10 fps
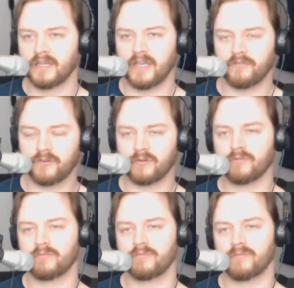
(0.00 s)
if
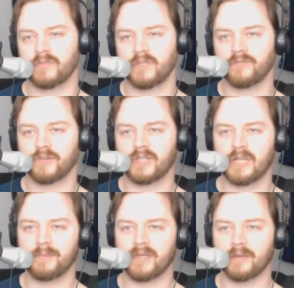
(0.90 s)
you're
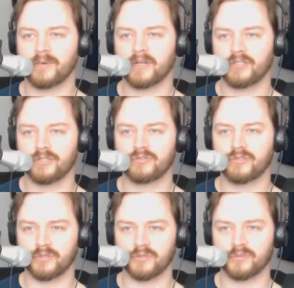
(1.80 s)
keeping up on
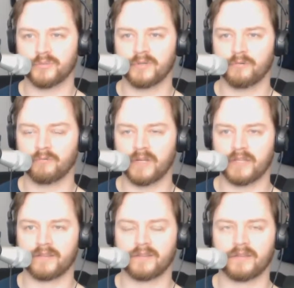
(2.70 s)
YouTube
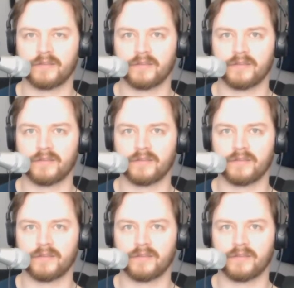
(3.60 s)
with